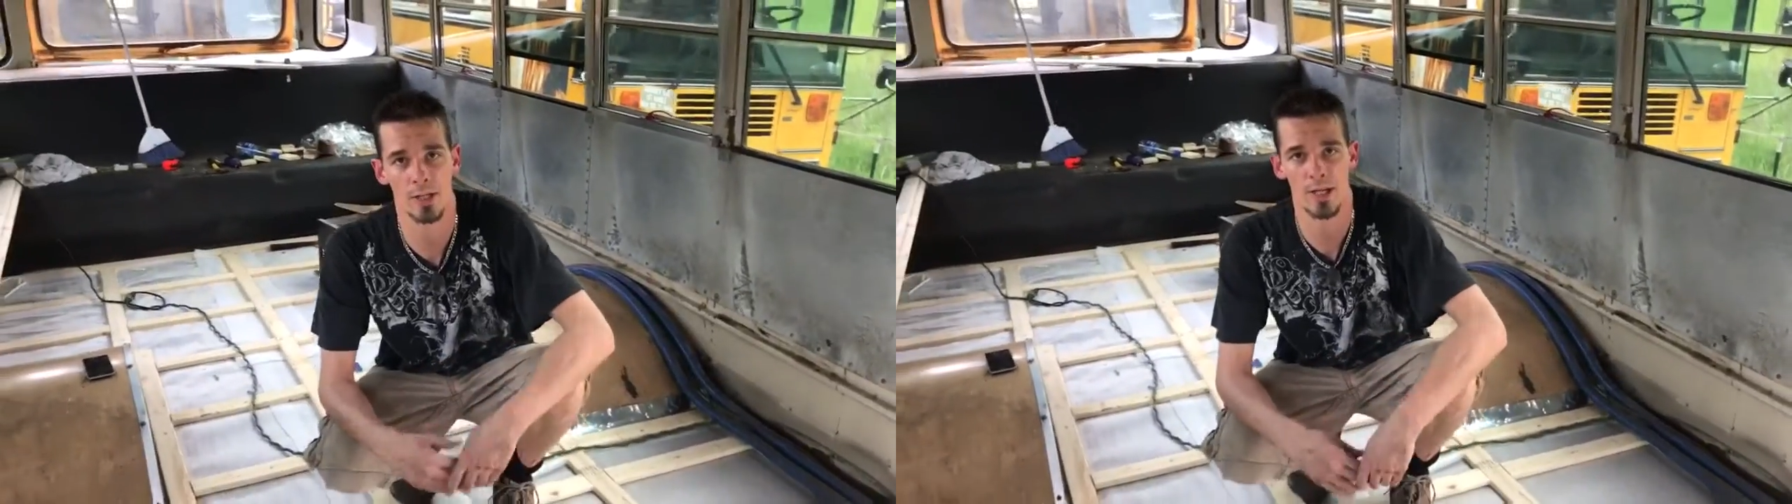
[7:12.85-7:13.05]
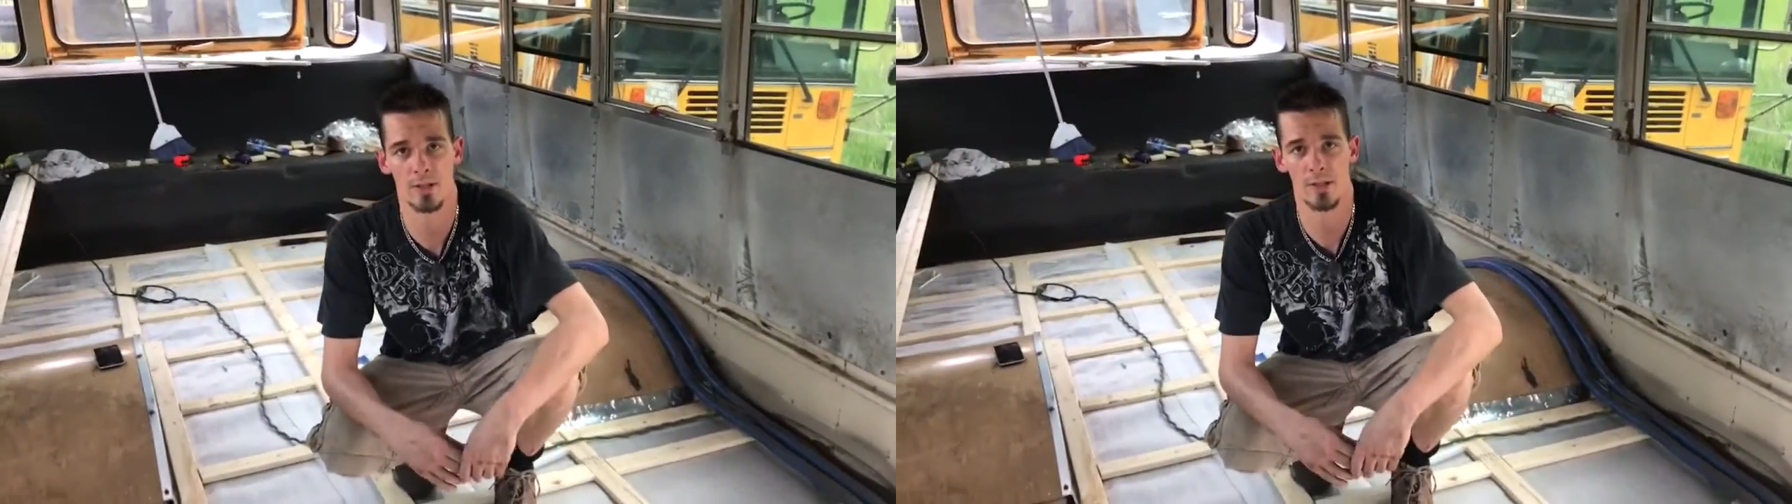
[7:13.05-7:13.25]

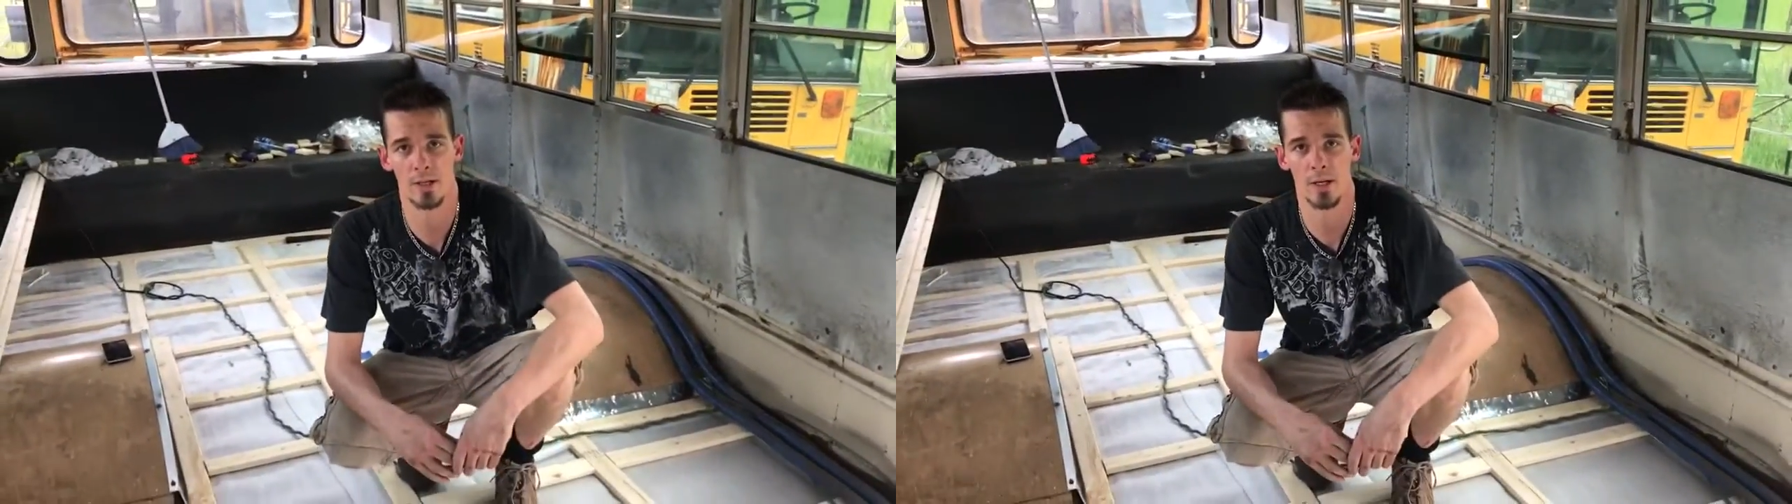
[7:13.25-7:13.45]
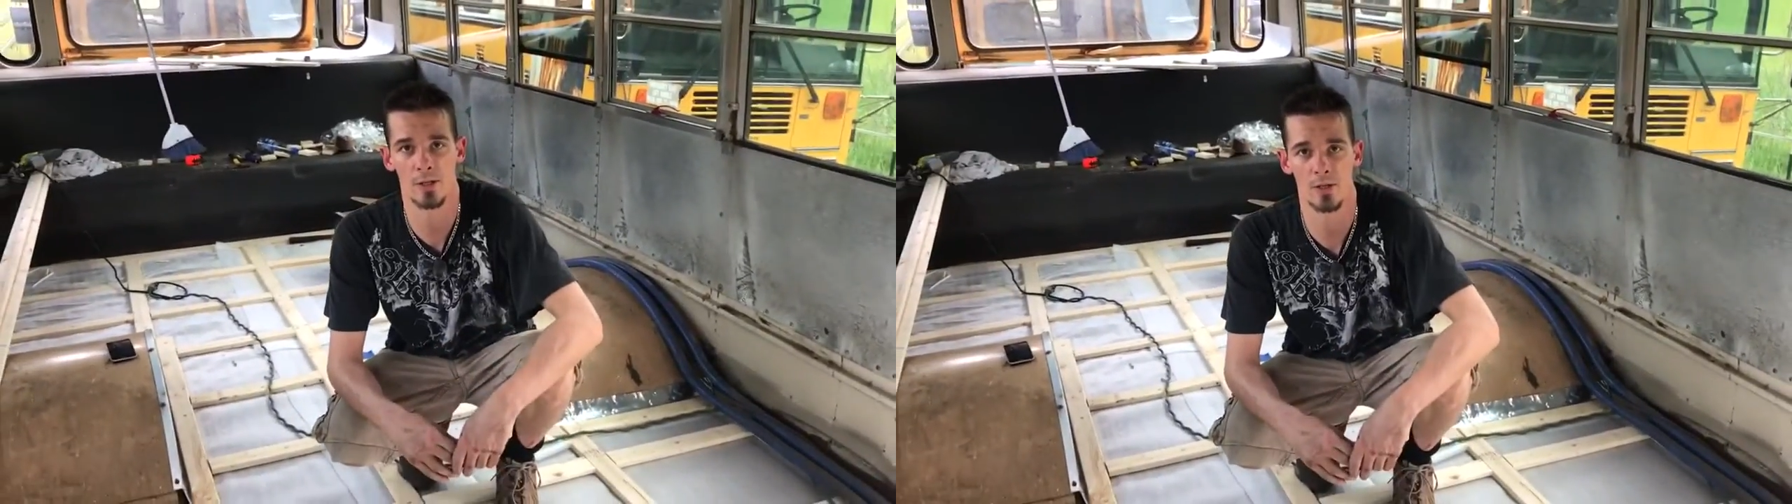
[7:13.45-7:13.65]
that
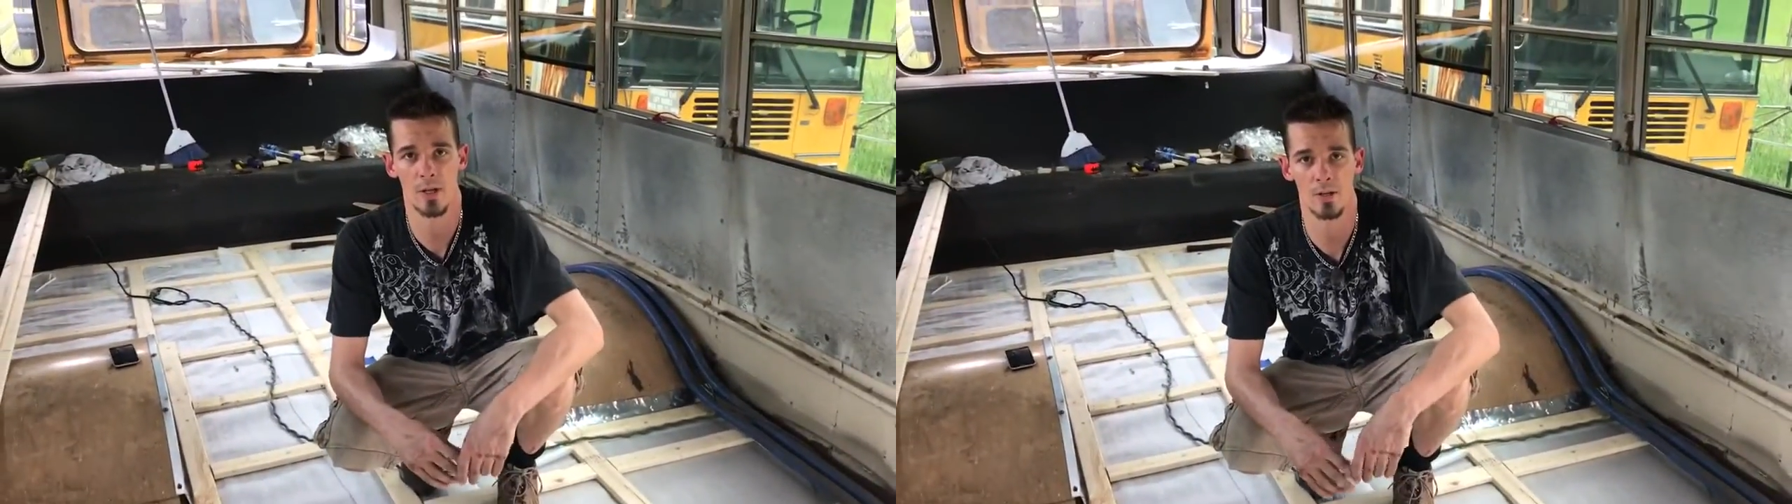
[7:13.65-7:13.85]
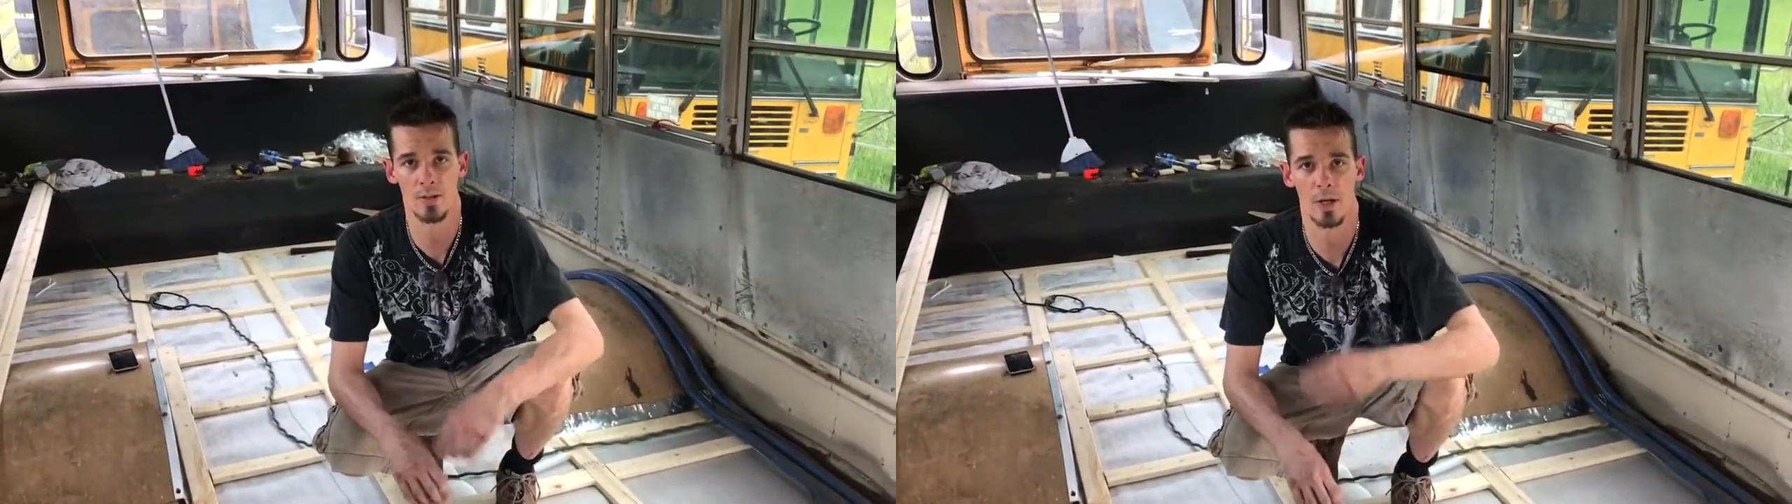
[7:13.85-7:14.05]
16 inches
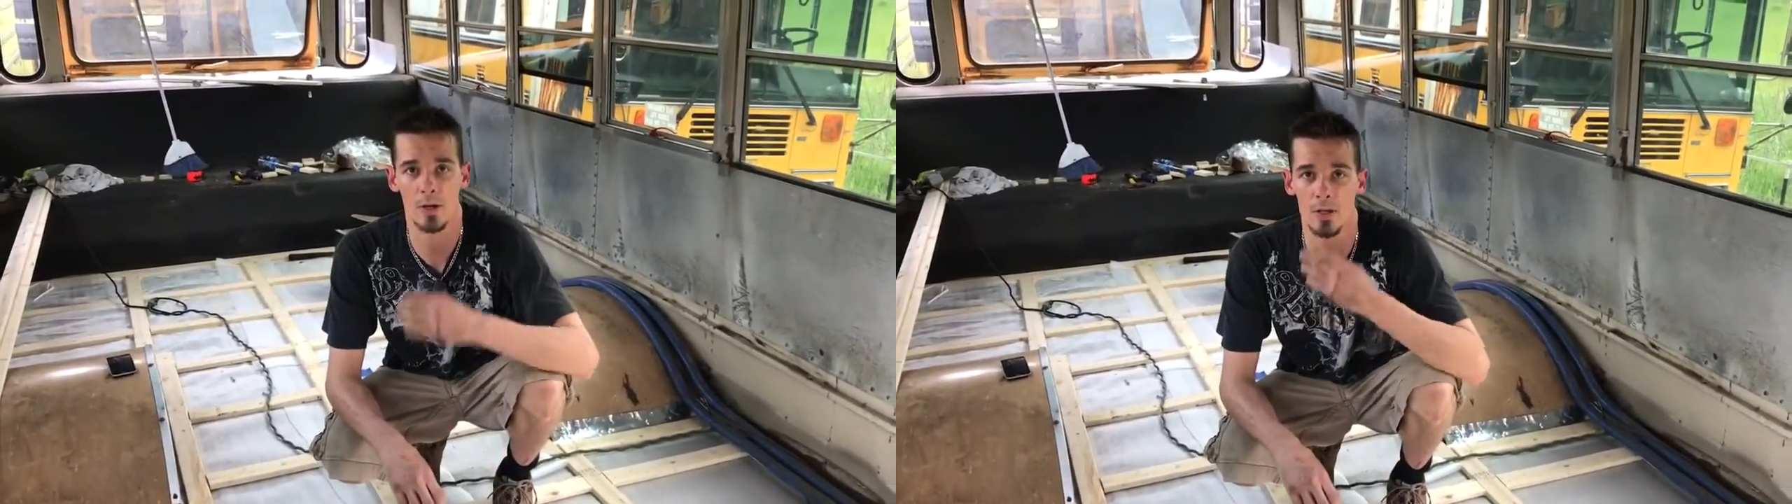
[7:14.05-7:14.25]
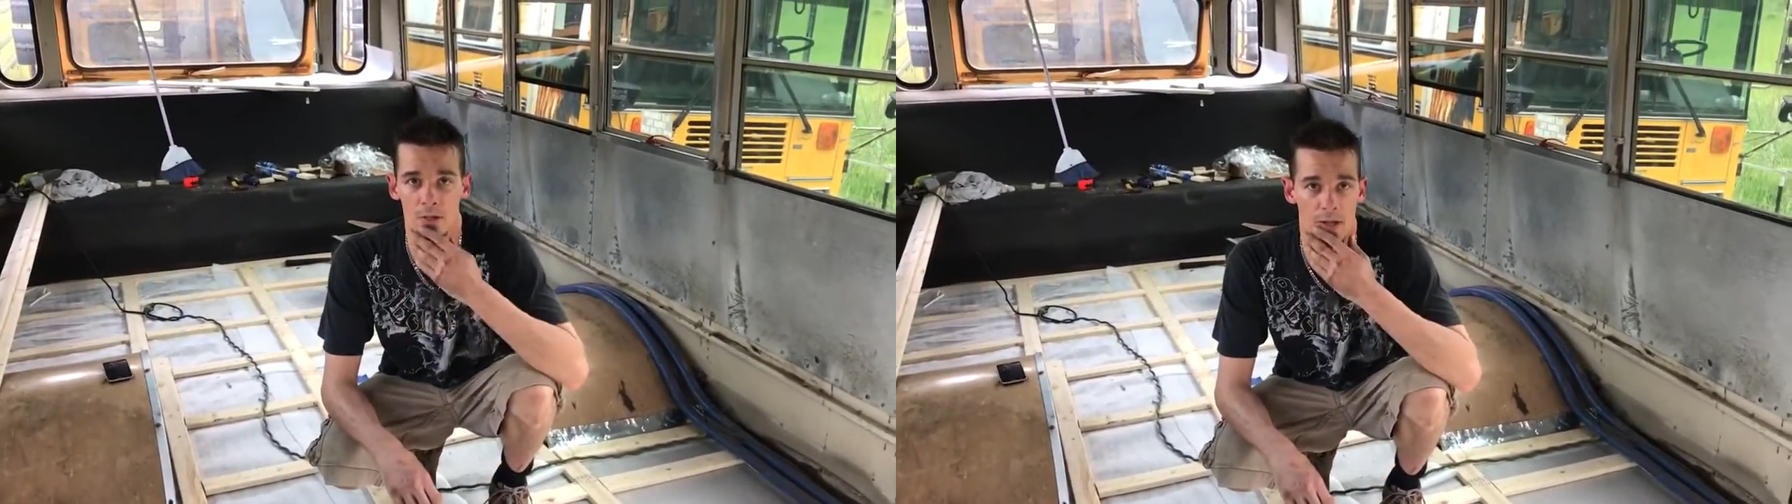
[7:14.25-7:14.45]
on center,
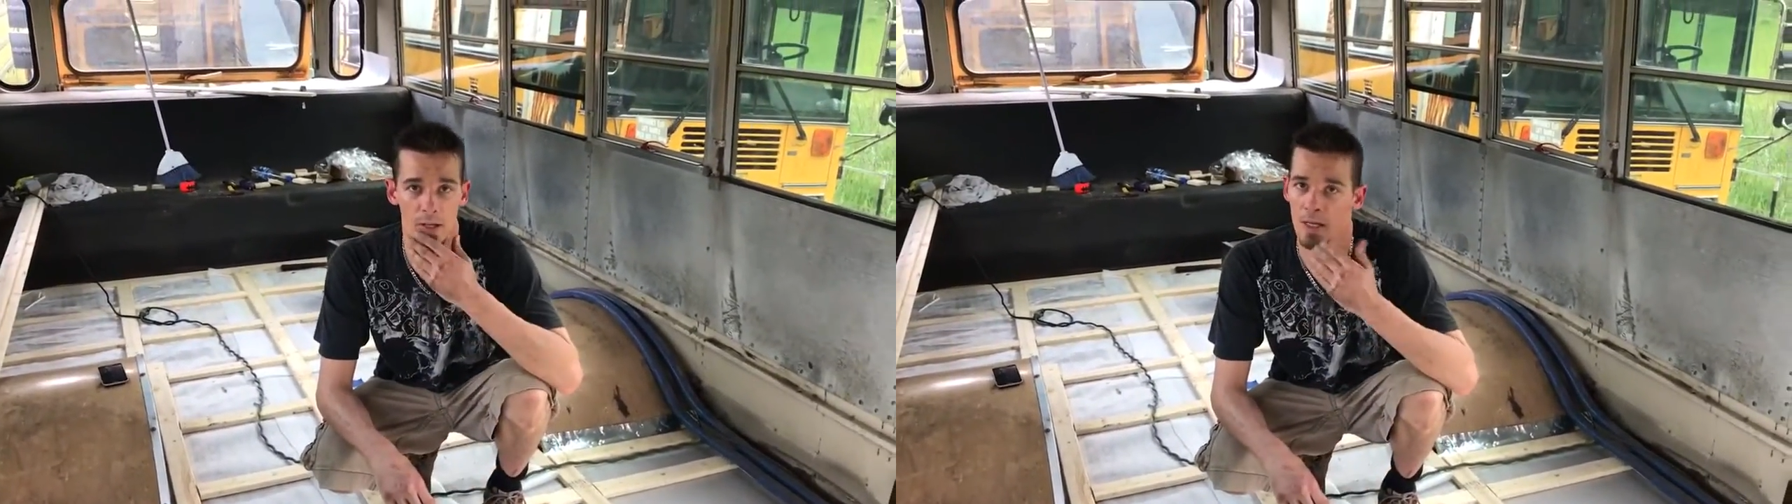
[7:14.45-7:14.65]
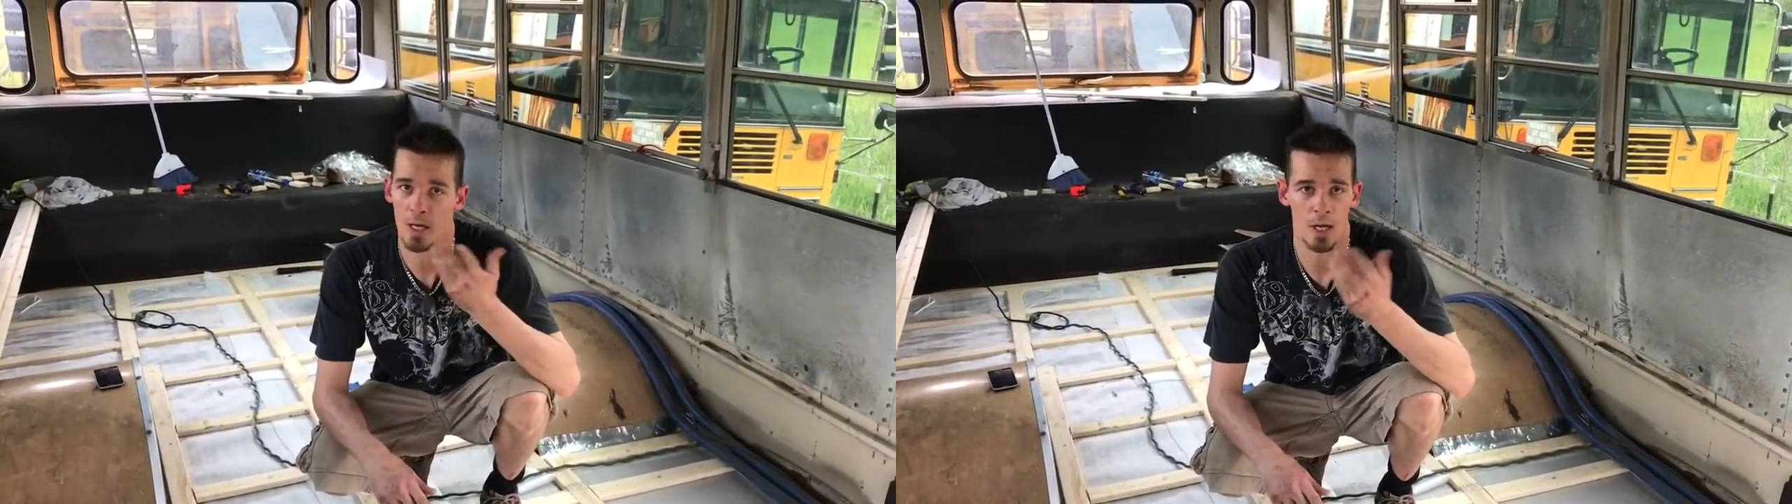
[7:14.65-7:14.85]
because then